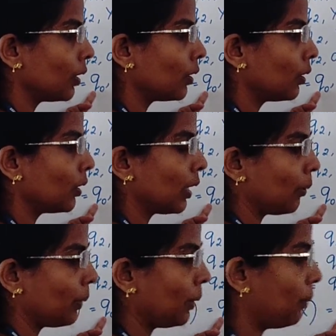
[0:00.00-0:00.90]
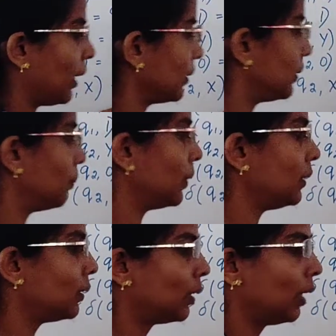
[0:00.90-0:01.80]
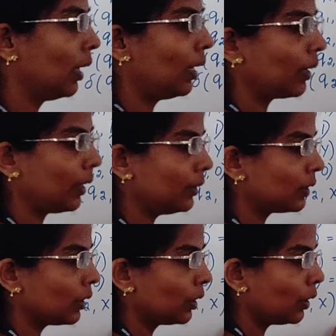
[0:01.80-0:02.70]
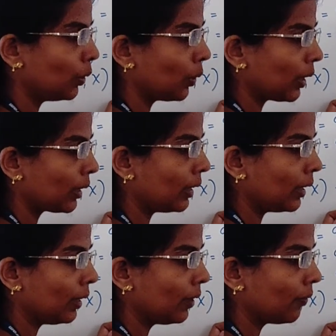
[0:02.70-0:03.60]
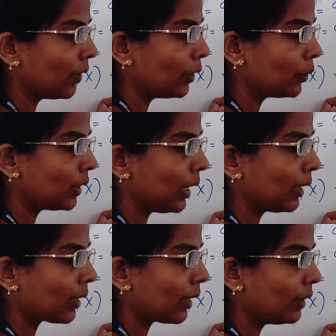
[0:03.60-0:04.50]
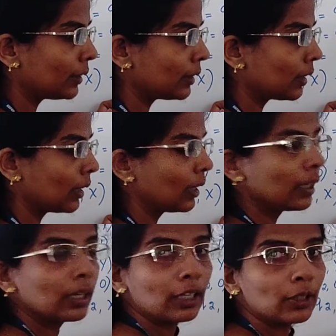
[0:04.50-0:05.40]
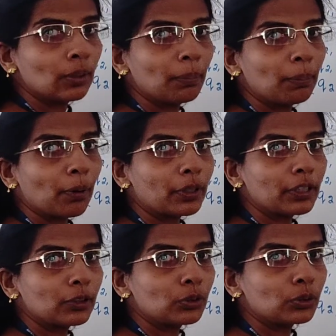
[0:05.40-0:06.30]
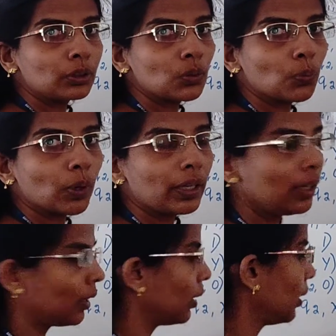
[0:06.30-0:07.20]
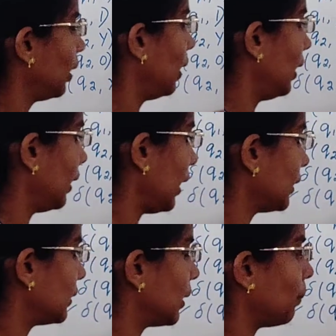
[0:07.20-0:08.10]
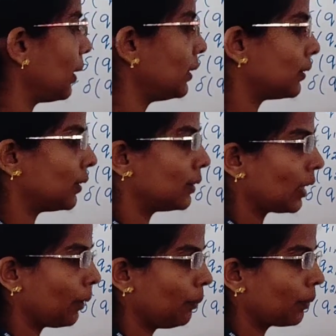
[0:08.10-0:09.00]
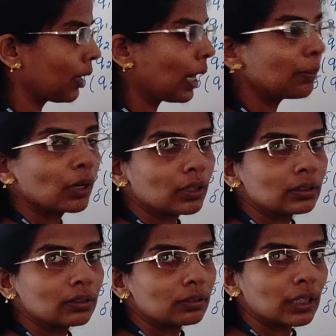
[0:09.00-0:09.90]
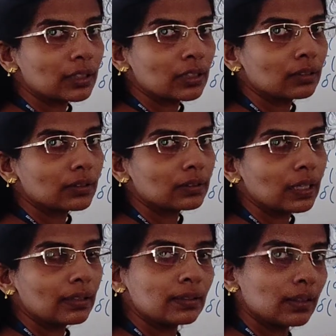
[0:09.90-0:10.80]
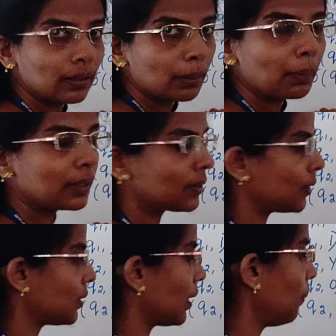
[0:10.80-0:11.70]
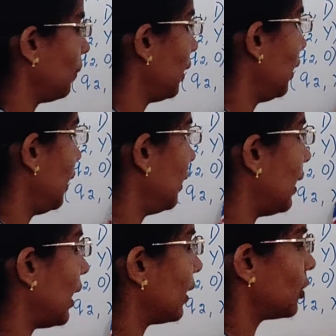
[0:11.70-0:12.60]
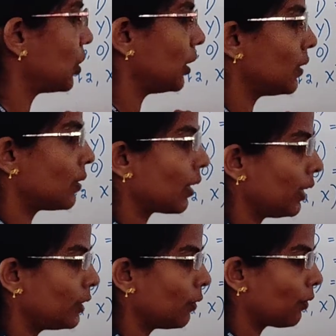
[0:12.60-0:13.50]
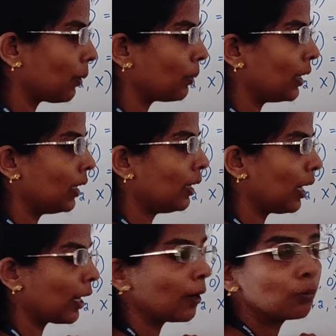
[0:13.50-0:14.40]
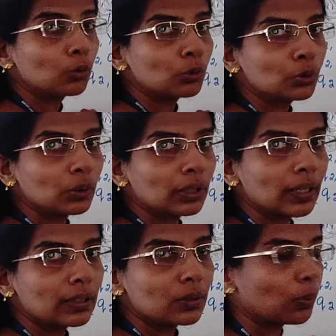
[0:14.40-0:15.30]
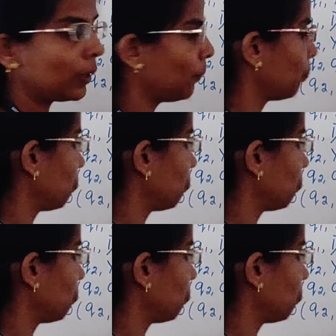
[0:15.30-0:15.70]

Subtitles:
You will have many blank symbols. Right? You are here. When you take right, you will be pointing to this y. X remains the same. I am not touching this x. It remains the same. Direction is right. From here I have moved to the next one.